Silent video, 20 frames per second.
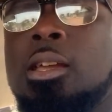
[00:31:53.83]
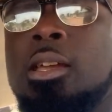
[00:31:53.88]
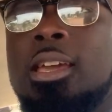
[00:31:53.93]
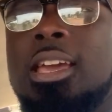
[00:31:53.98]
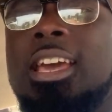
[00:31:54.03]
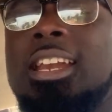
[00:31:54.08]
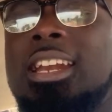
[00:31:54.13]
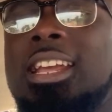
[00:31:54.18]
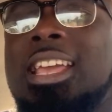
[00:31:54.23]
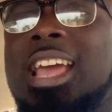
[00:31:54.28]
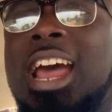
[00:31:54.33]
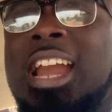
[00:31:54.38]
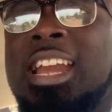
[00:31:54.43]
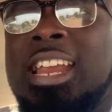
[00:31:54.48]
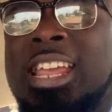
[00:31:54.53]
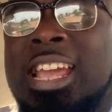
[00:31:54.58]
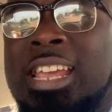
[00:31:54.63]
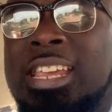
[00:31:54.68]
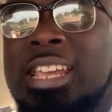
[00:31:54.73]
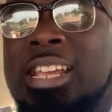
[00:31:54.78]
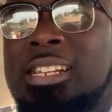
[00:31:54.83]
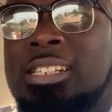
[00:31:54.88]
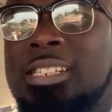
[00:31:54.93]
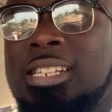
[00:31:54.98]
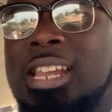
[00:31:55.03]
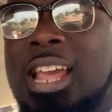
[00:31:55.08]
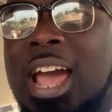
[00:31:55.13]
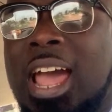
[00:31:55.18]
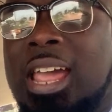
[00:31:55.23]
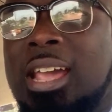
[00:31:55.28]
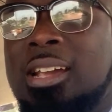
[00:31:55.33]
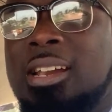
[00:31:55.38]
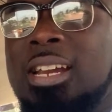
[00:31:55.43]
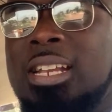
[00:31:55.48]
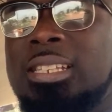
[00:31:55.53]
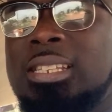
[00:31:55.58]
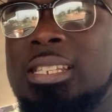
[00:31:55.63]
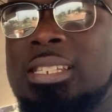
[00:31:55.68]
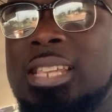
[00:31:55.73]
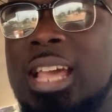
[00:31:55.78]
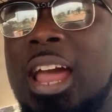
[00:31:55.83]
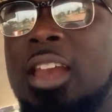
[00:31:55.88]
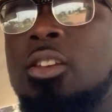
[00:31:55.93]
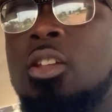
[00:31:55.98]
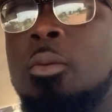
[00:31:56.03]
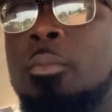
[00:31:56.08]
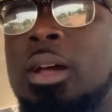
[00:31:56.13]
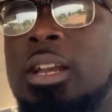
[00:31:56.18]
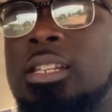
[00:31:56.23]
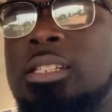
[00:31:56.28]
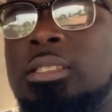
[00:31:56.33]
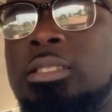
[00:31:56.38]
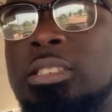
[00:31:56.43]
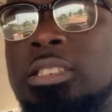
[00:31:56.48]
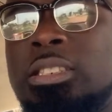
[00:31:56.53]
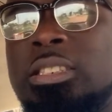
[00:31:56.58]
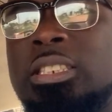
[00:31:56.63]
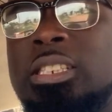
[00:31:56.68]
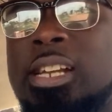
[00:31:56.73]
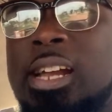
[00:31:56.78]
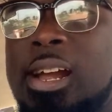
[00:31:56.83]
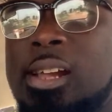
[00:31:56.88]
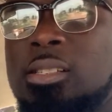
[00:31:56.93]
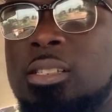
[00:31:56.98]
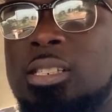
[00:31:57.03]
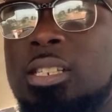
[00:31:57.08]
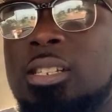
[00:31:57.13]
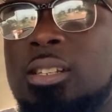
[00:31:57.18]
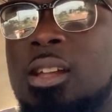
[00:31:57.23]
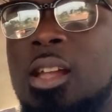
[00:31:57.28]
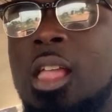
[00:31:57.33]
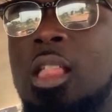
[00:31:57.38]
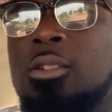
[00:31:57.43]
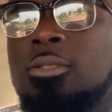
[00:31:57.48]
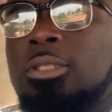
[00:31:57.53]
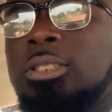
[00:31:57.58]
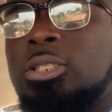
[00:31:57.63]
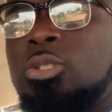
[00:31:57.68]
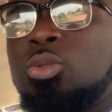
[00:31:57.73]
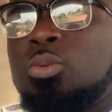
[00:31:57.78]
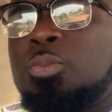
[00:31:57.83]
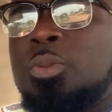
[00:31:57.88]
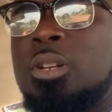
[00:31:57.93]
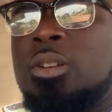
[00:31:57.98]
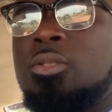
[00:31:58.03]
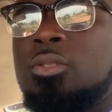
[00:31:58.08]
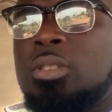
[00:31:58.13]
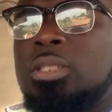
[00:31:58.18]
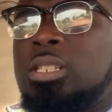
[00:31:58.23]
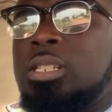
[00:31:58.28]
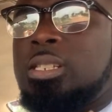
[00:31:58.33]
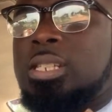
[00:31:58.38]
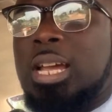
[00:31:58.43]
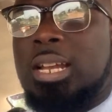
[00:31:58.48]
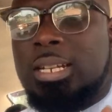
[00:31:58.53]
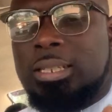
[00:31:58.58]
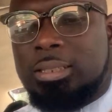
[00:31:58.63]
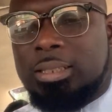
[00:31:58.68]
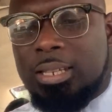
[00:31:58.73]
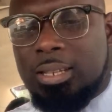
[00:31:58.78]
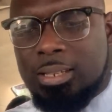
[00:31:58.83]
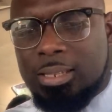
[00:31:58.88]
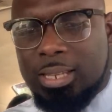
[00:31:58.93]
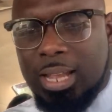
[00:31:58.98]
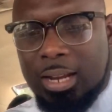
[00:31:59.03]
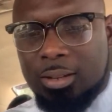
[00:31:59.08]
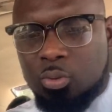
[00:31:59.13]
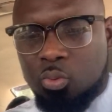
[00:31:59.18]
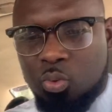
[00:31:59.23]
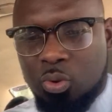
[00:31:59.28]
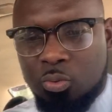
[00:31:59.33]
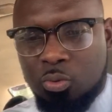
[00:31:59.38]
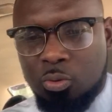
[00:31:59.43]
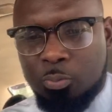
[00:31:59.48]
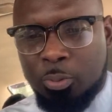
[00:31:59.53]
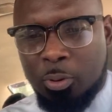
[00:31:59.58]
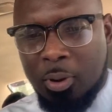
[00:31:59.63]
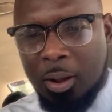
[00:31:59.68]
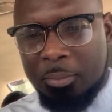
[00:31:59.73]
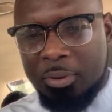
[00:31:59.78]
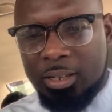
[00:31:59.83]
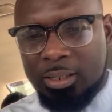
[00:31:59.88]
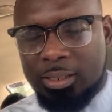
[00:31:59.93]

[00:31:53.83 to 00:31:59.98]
and eya na ye nti a ekreti sa nneoma nyina nti enwubre no. These are the things that we will probably